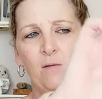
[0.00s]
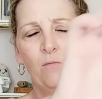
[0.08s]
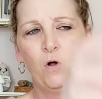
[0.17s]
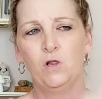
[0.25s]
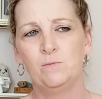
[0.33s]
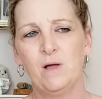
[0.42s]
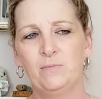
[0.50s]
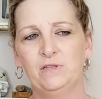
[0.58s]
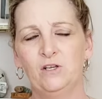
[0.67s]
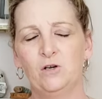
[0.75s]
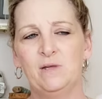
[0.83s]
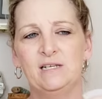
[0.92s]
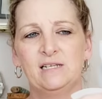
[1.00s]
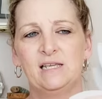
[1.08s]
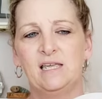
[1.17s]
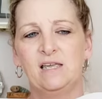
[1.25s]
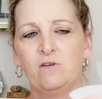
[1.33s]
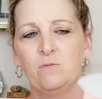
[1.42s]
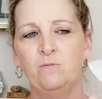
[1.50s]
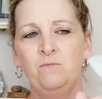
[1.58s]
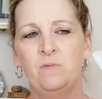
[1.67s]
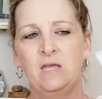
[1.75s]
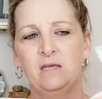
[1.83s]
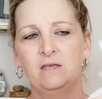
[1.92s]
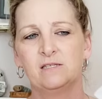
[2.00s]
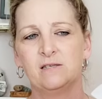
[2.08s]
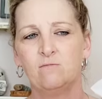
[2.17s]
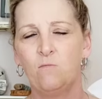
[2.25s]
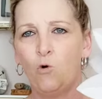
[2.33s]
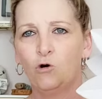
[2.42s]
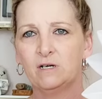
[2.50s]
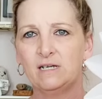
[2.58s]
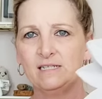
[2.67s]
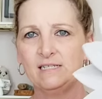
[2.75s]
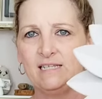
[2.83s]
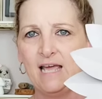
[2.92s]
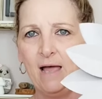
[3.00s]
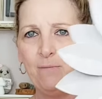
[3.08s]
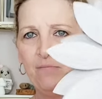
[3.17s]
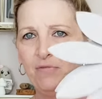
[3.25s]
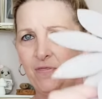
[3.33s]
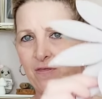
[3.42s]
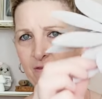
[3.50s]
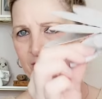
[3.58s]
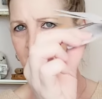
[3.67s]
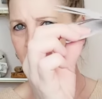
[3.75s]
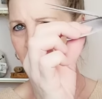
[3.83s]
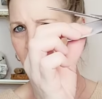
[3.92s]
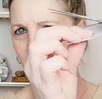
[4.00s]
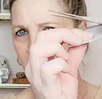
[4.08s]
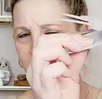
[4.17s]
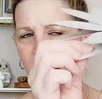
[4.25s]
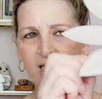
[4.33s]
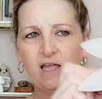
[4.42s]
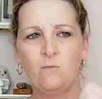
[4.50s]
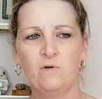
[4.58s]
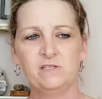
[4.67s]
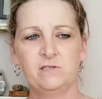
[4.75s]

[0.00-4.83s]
pull them up a little bit to give them some more depth. So you can see them.